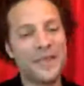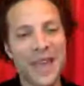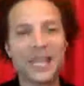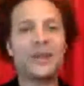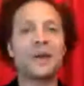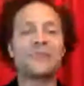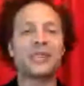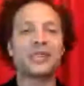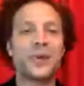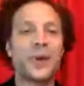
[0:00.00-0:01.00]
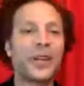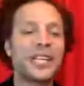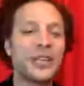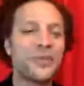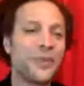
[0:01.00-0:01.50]
Thank you. I'm Justin
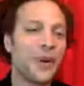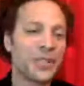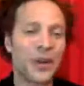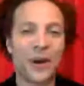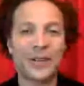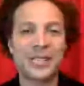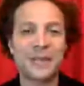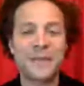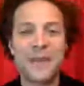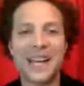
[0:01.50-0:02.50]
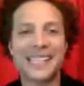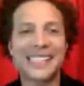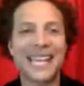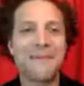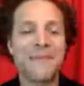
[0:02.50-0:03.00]
Guarini. You've been watching Artist
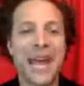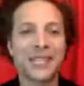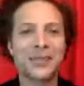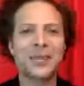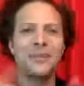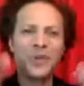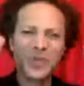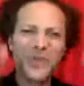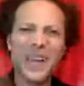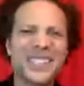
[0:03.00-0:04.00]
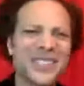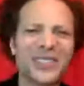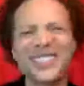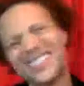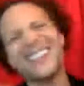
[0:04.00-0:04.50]
Mindset Mastery. And once you register,
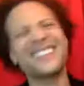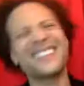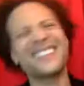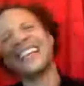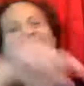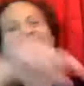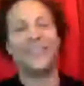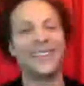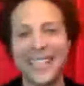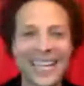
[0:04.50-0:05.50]
just click on the link.